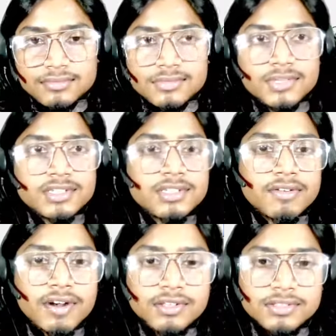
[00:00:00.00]
This is
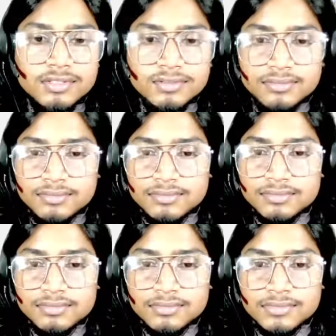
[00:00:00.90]
our answer.
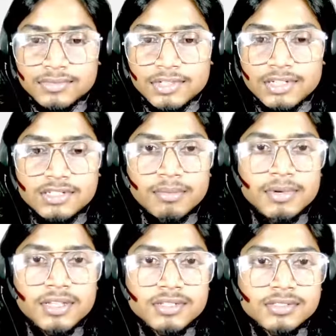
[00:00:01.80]
Let's
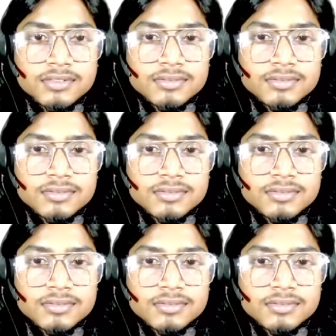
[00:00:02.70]
submit this.